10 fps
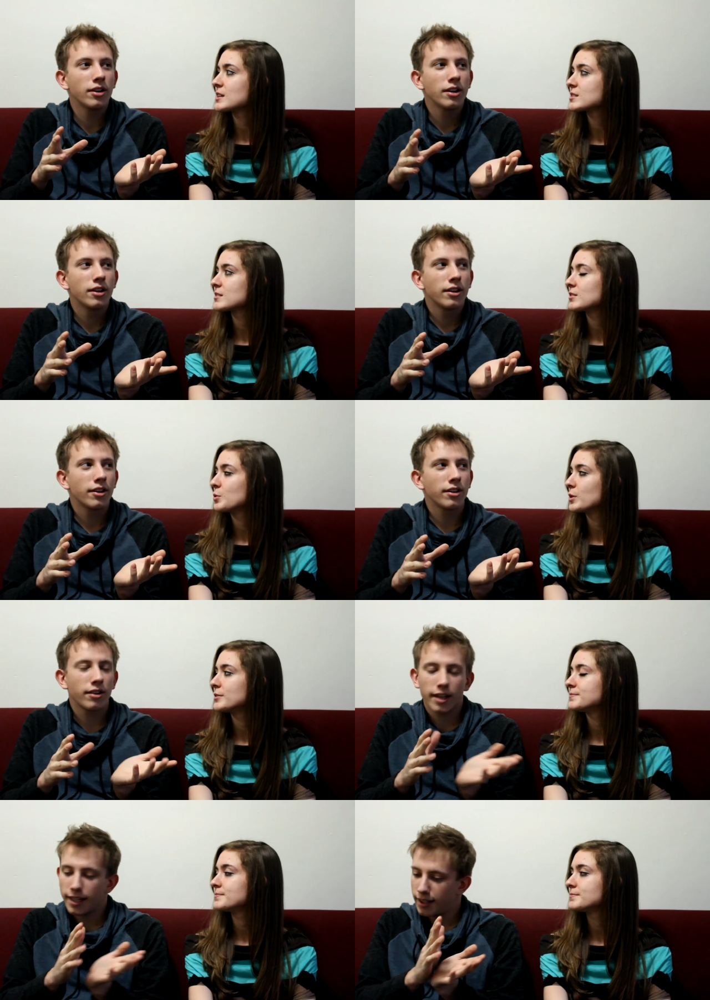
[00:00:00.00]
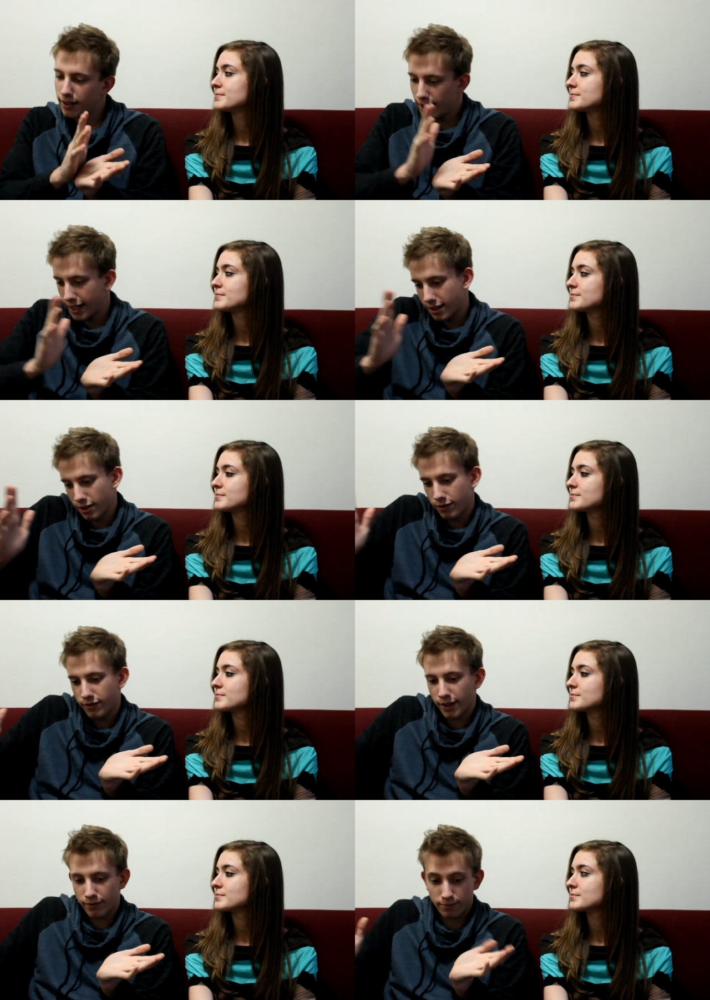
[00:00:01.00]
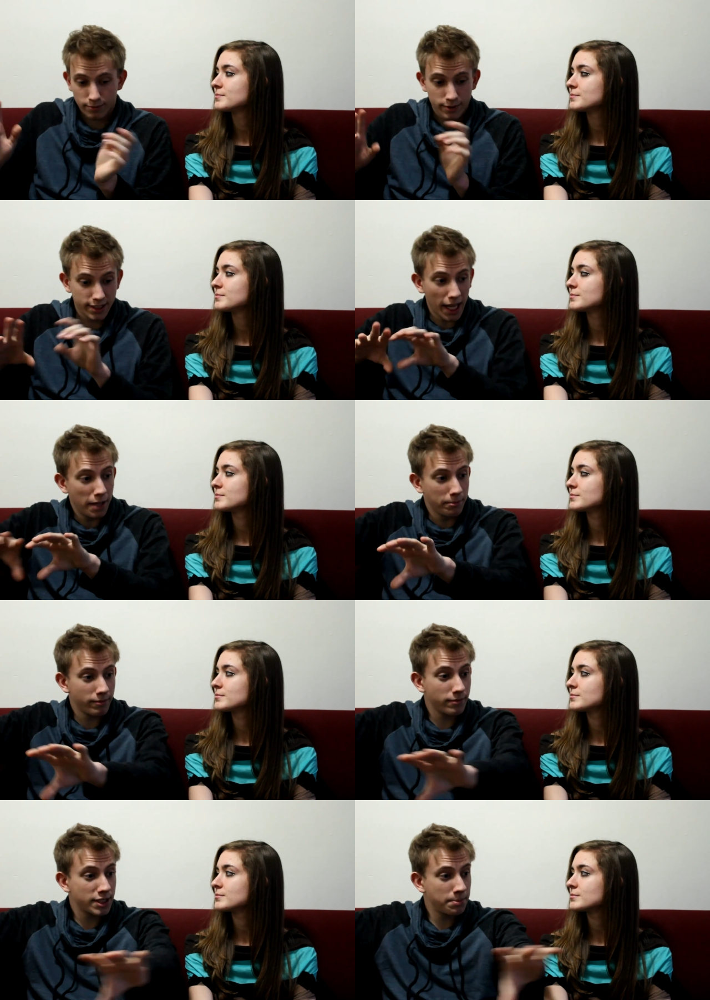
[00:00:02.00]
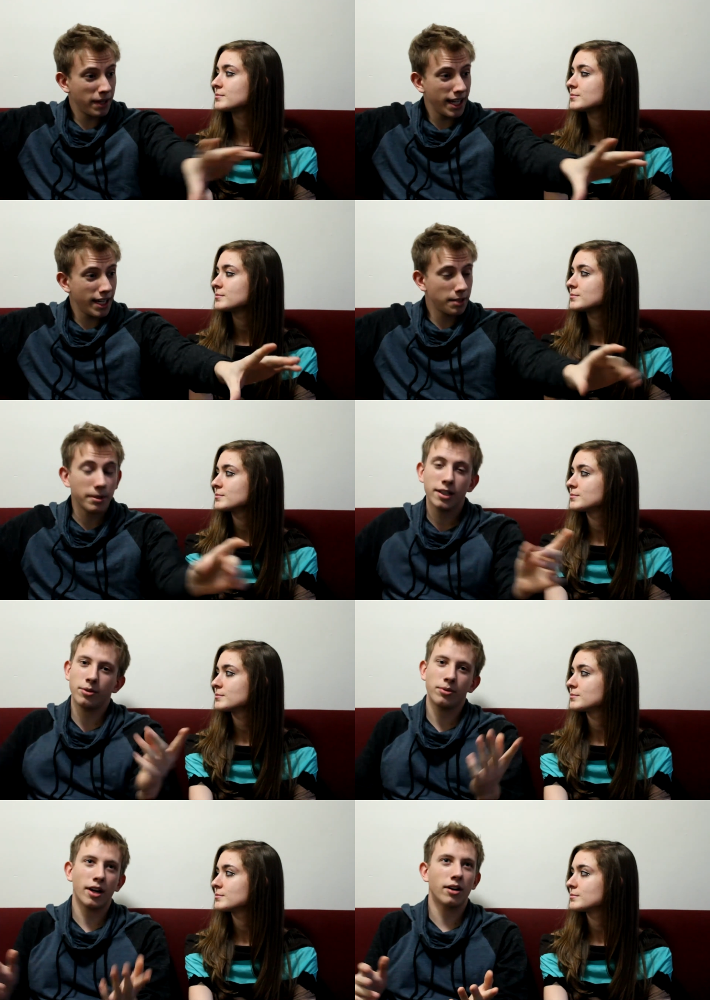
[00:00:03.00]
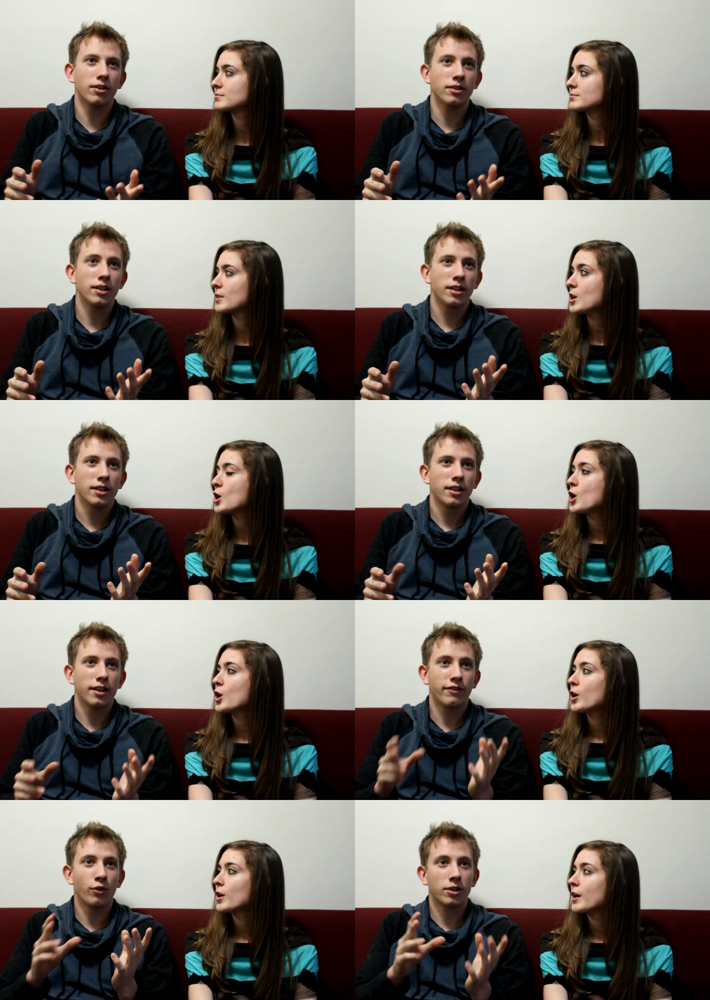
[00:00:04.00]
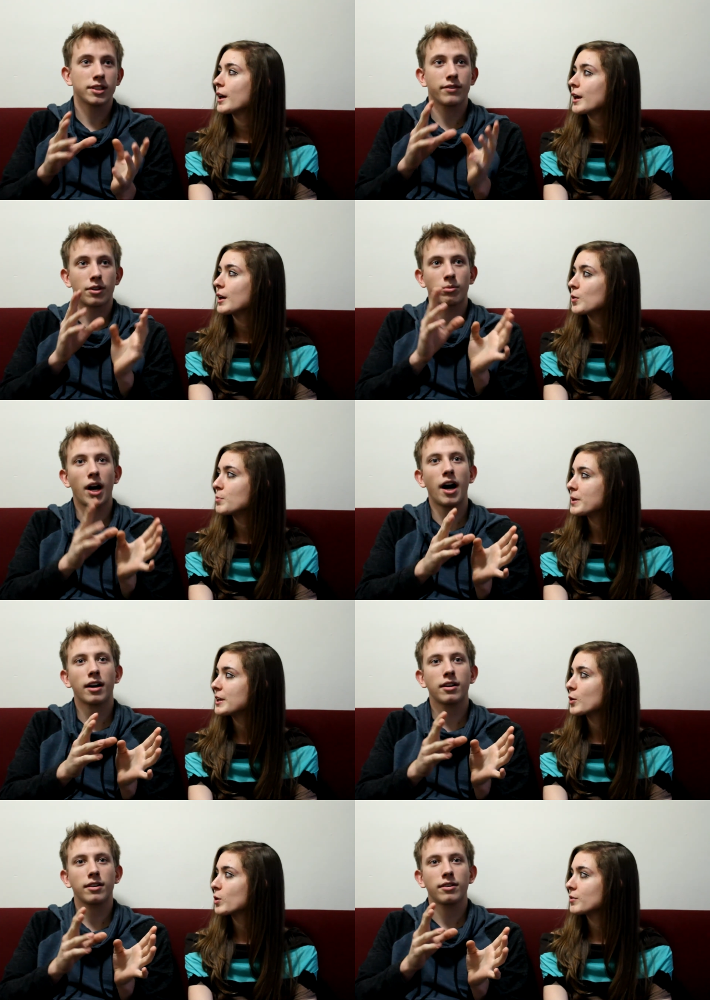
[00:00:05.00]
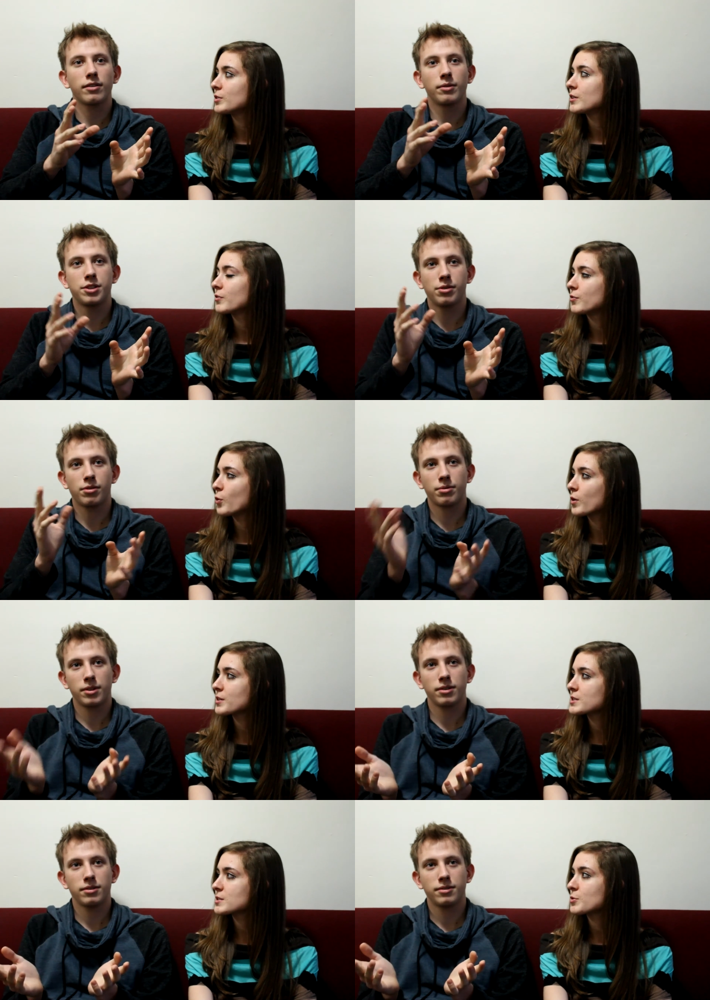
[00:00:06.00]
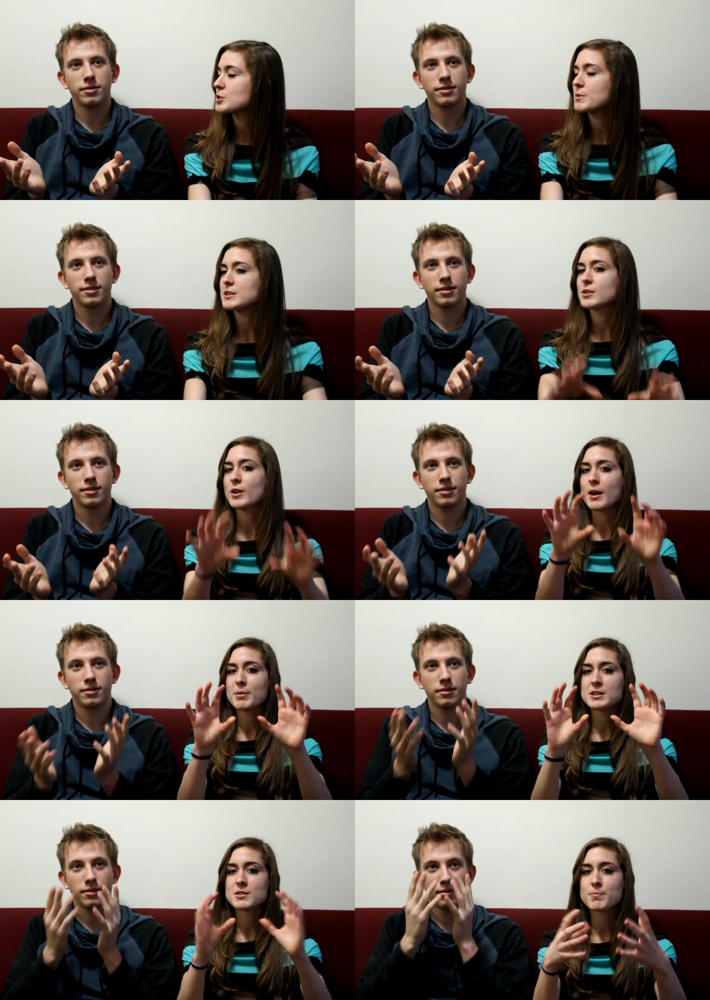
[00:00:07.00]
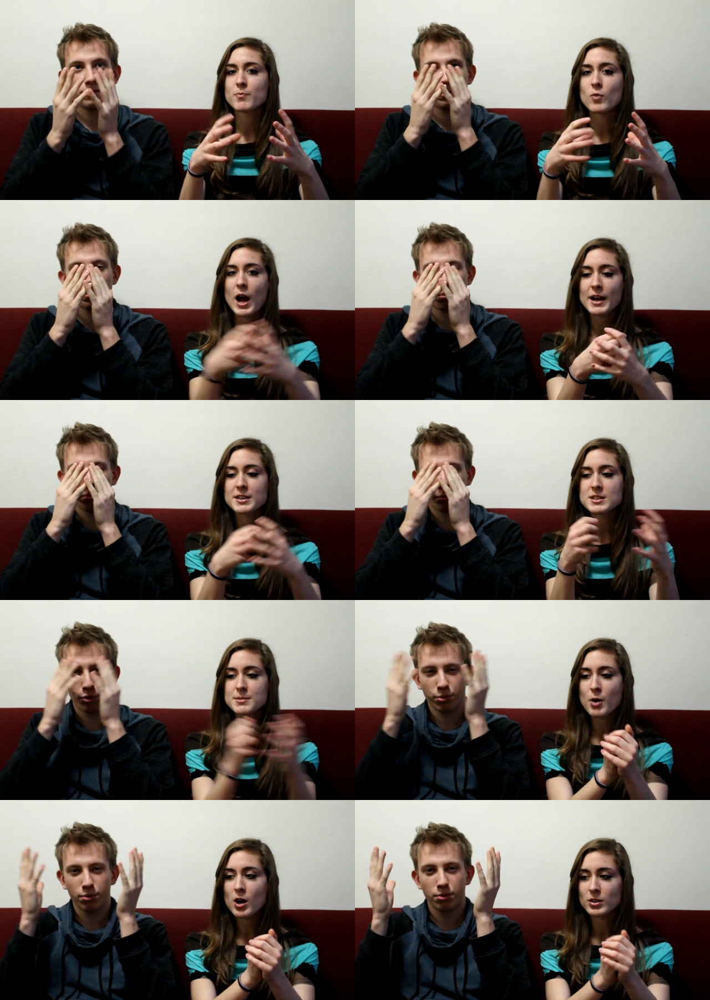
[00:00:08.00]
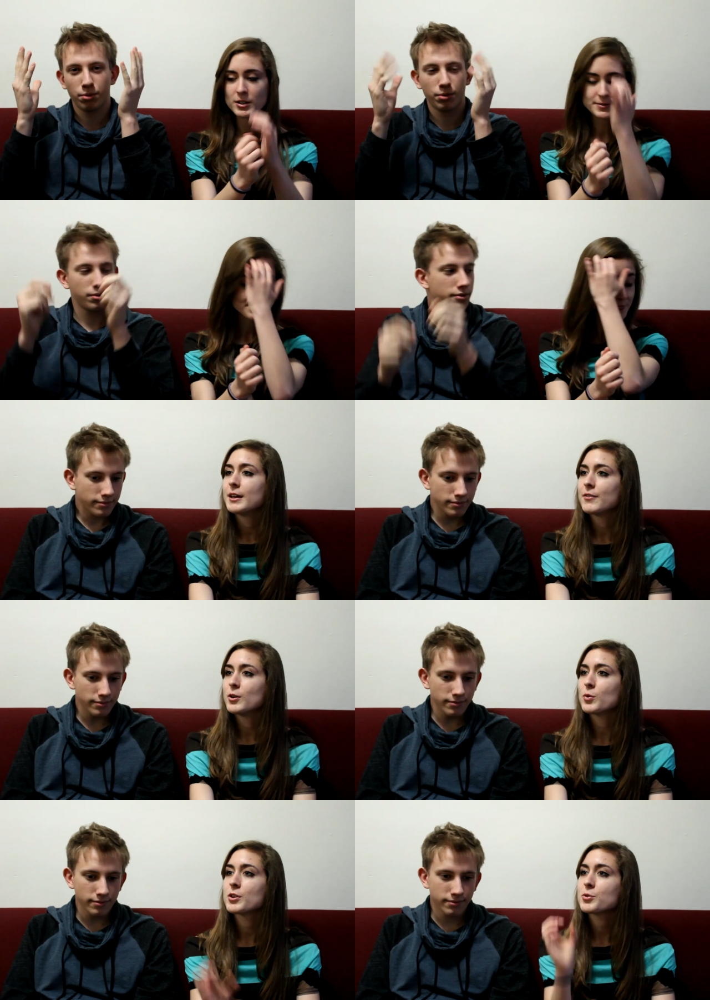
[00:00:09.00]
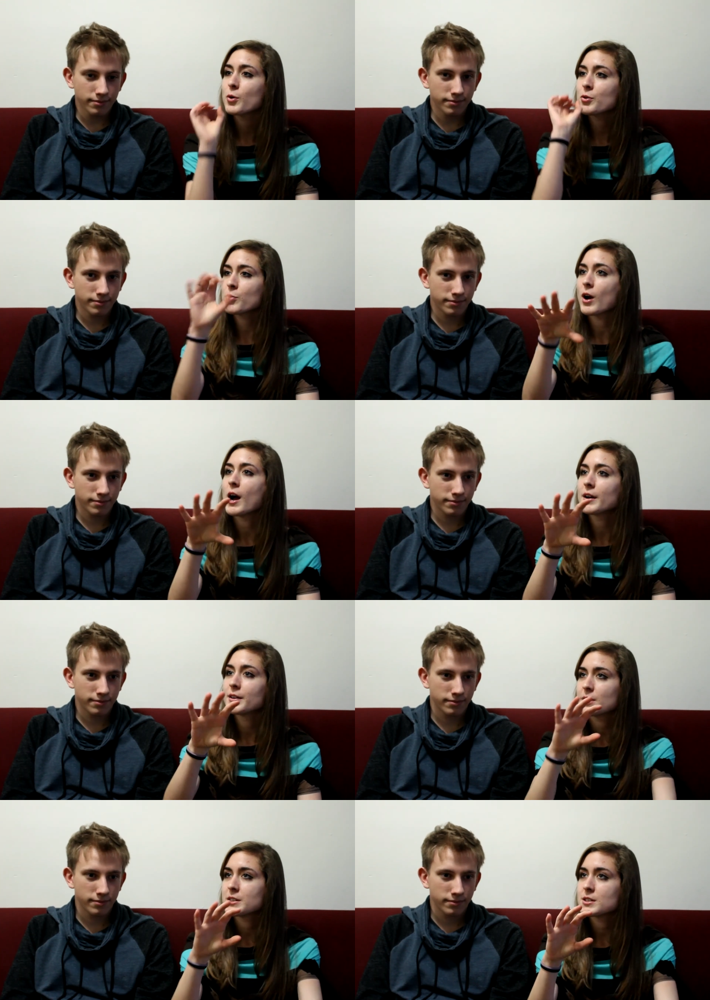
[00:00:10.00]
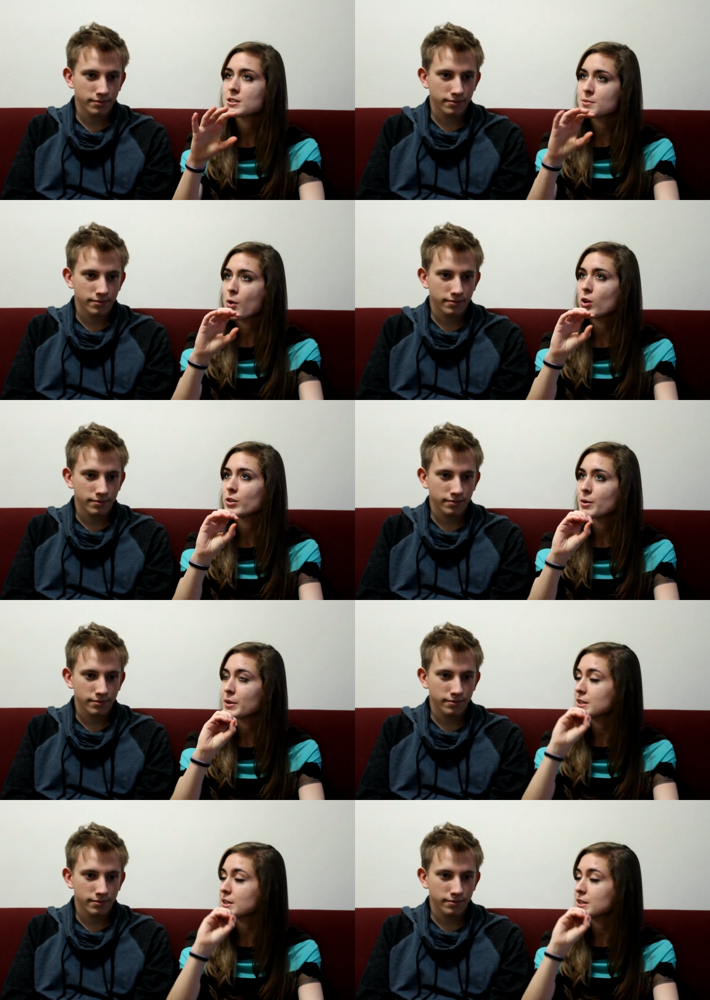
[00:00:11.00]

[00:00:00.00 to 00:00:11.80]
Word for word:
Speaker 1: Yes, you would. Like the same speed, but you'd go the force of the it rock. Would be
Speaker 2: an equivalent which force, which means okay, because the rock is smaller. If you were to throw the rock because it's smaller, it would